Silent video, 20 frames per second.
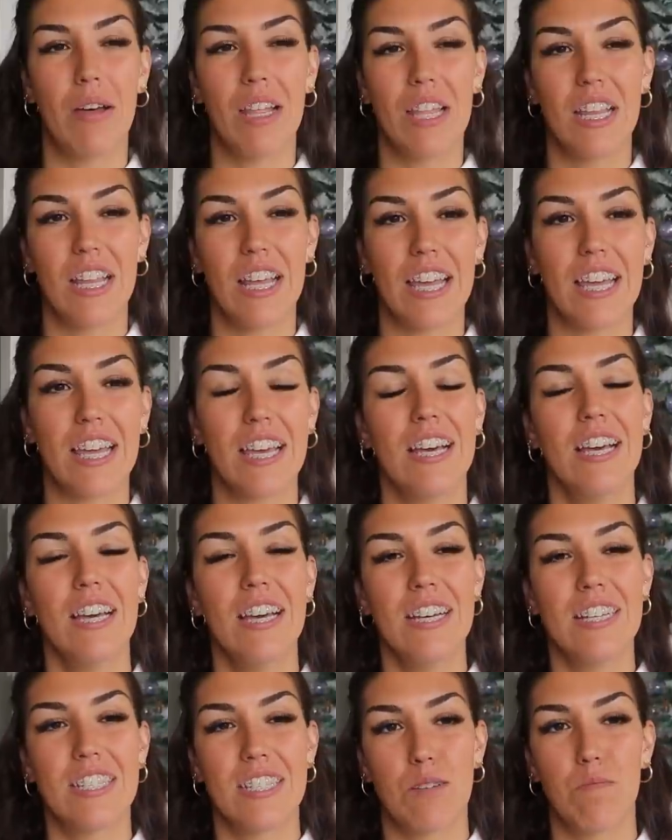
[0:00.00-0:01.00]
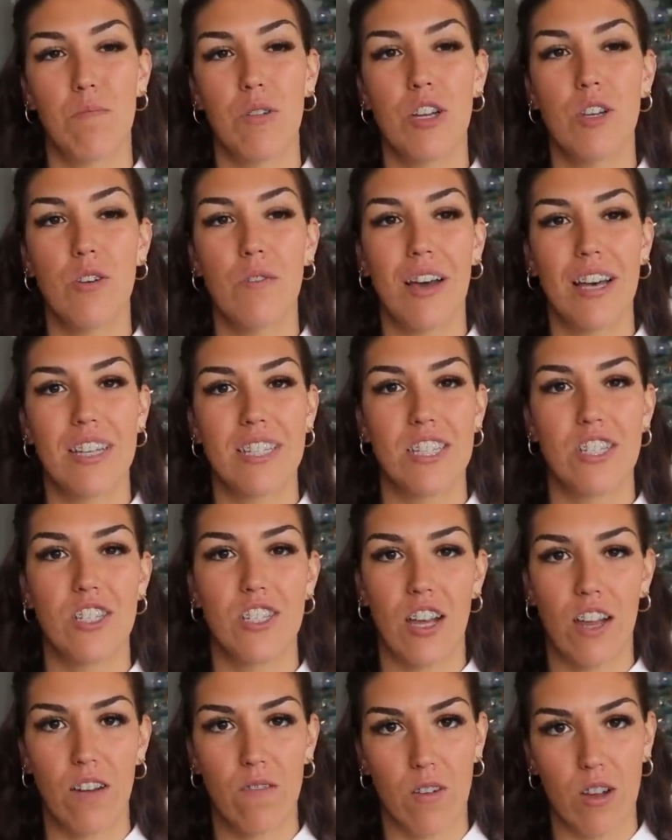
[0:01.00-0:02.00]
but like someone who has a
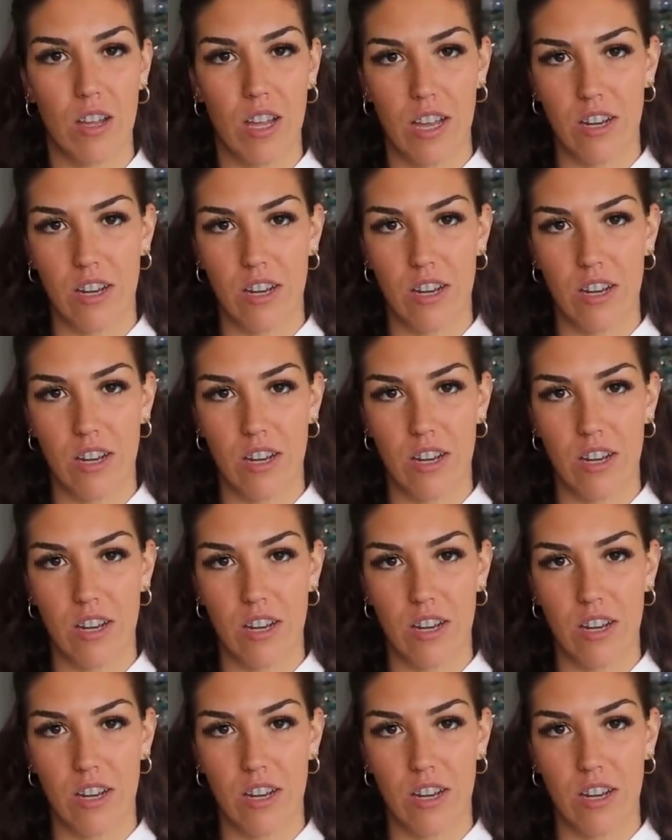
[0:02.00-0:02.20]
general